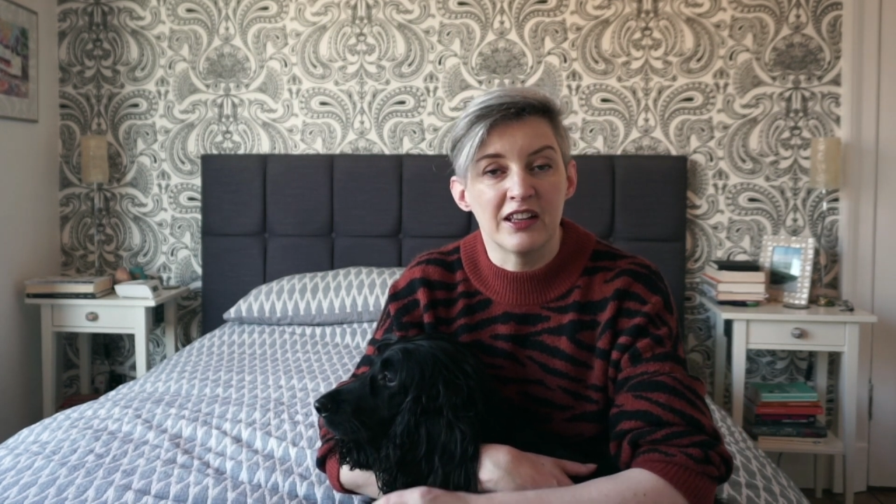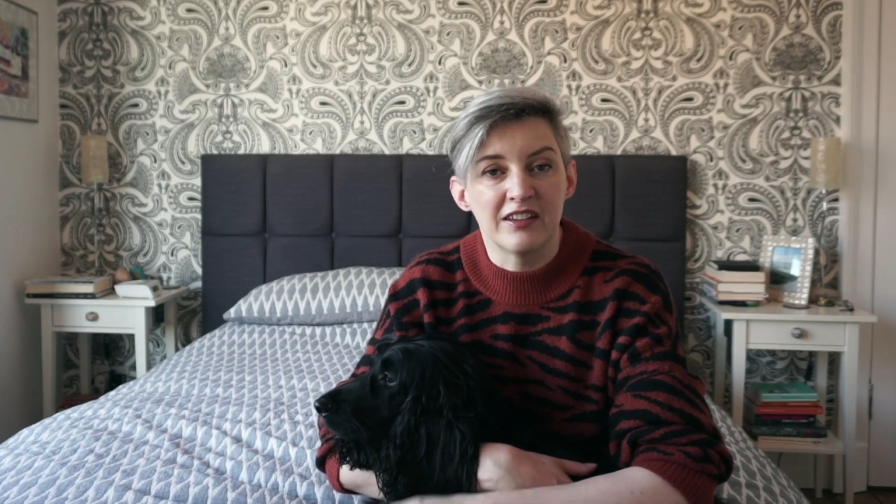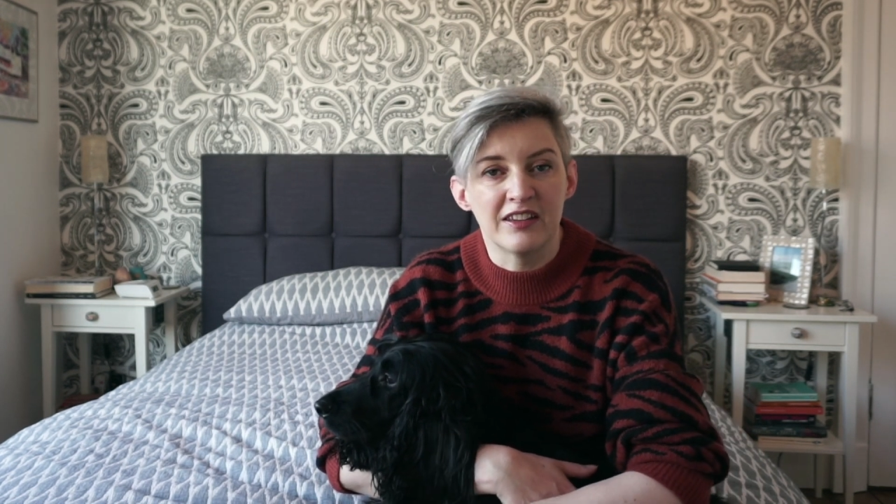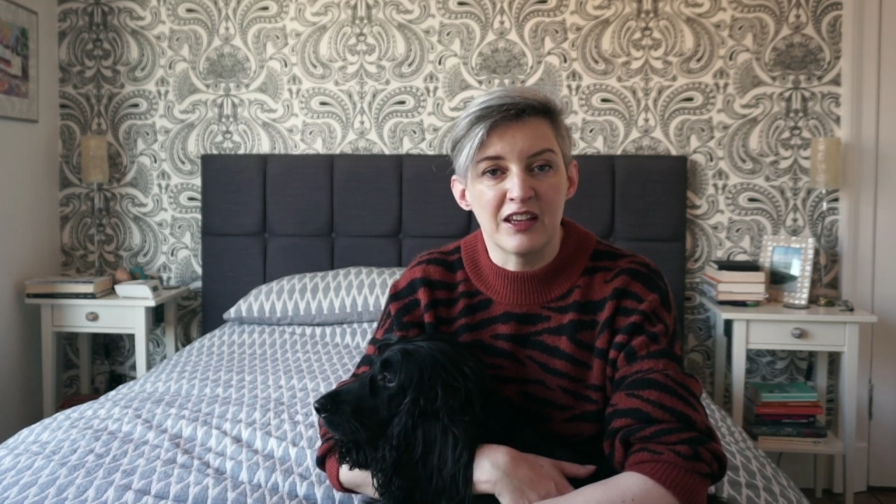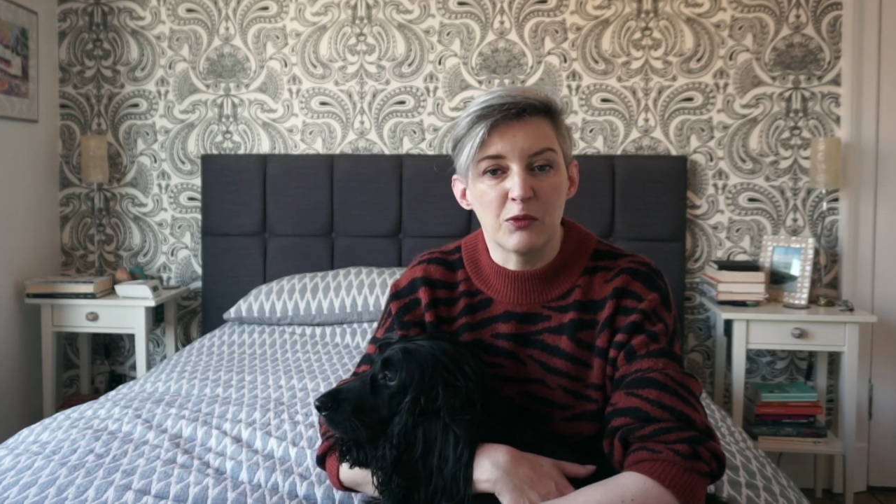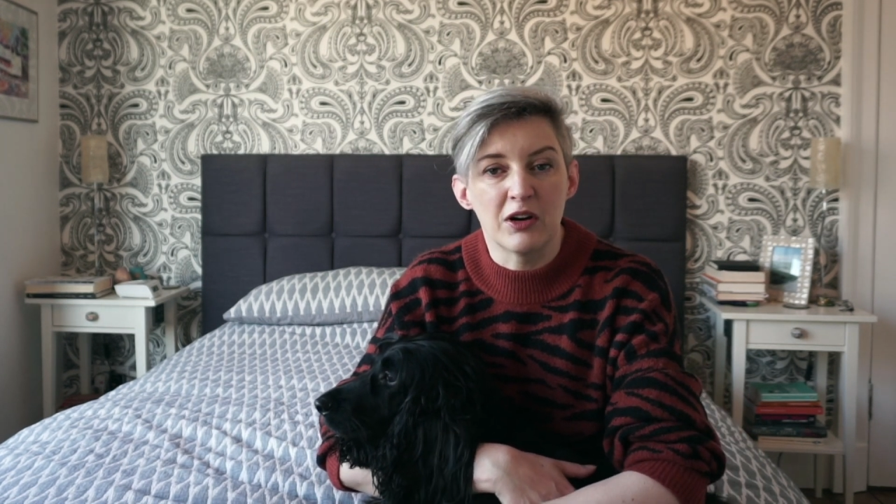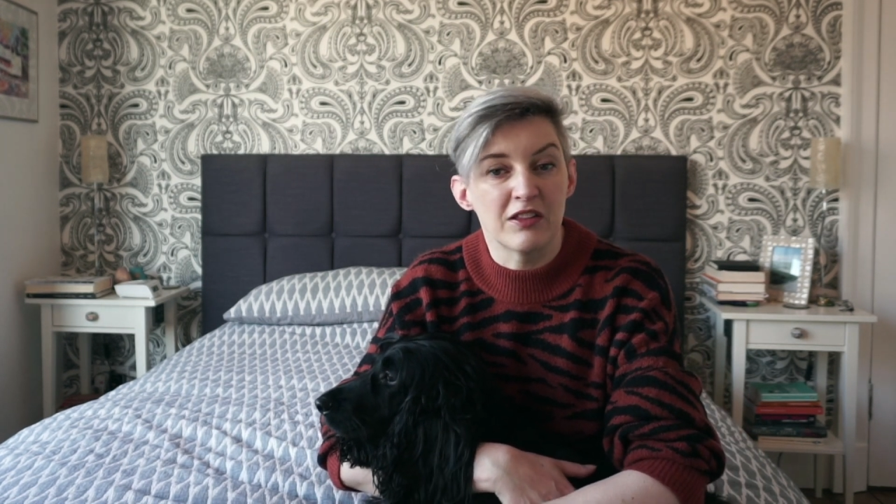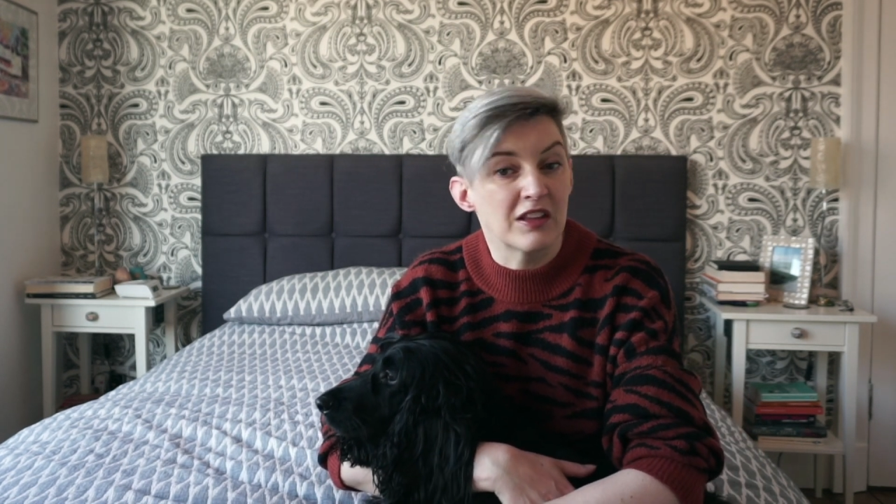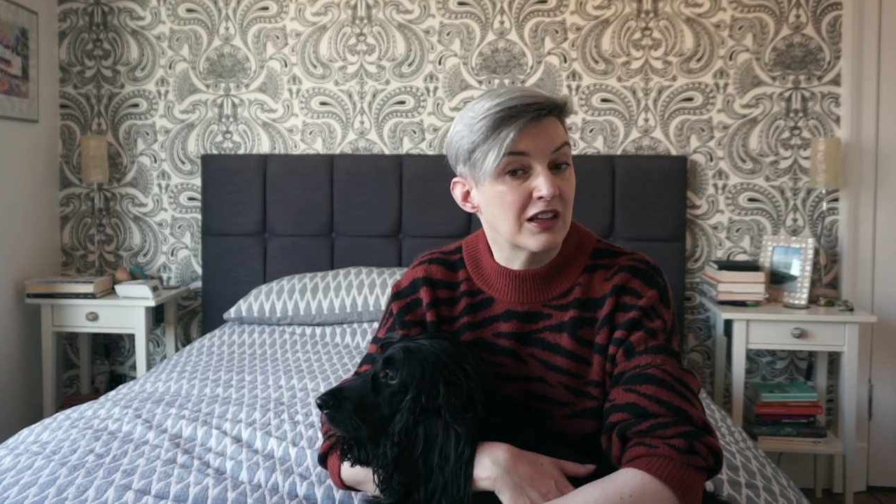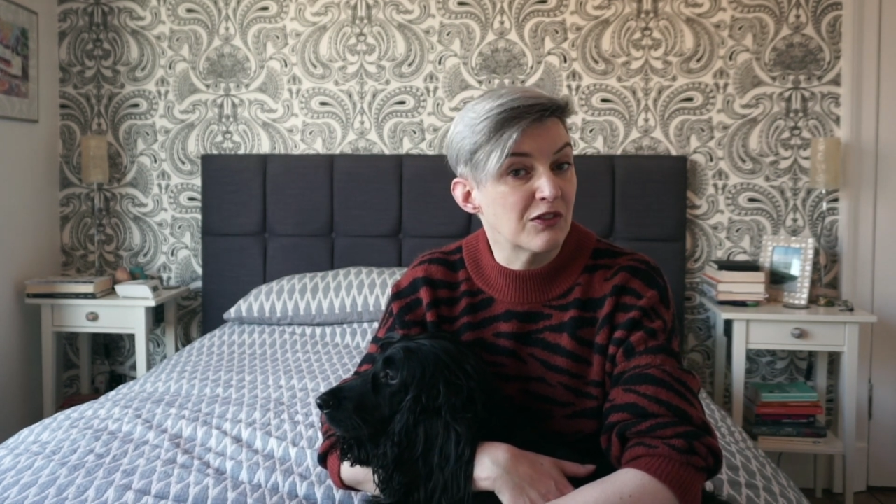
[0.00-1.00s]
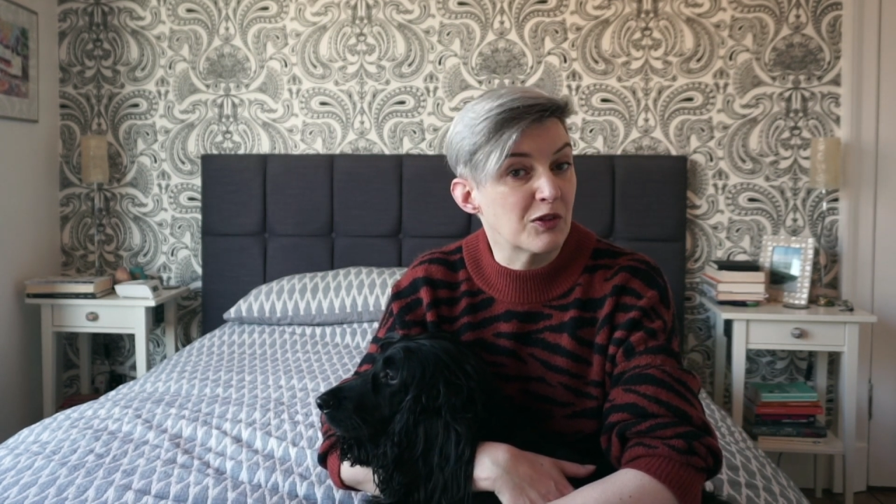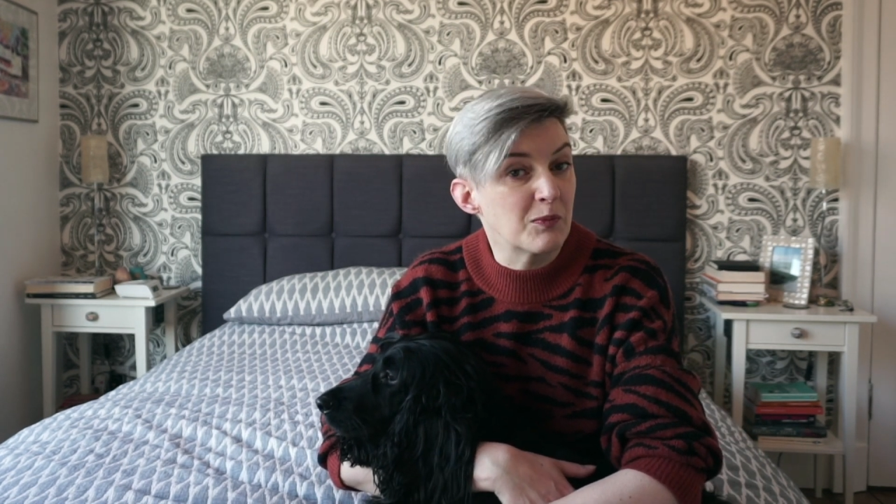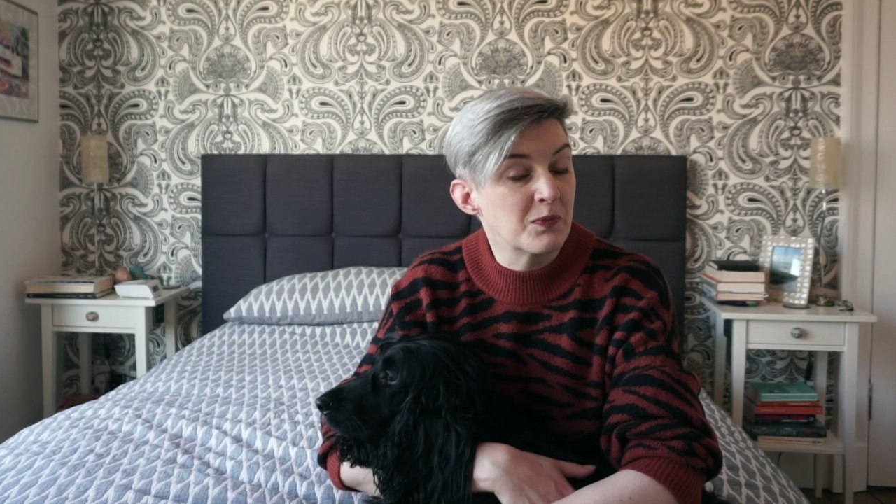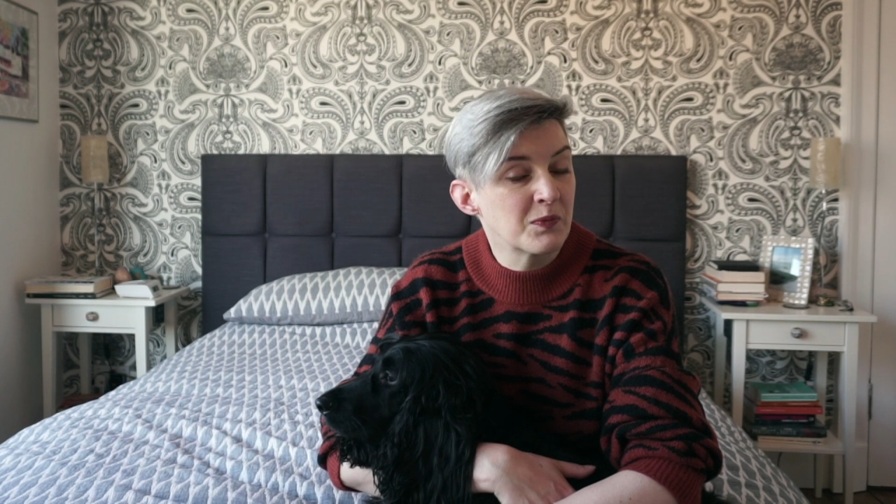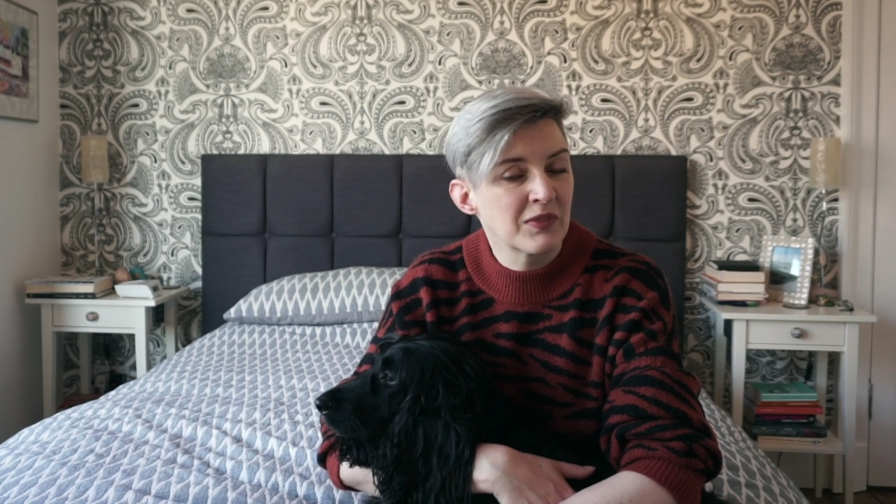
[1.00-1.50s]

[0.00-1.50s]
and seeing what I think of them.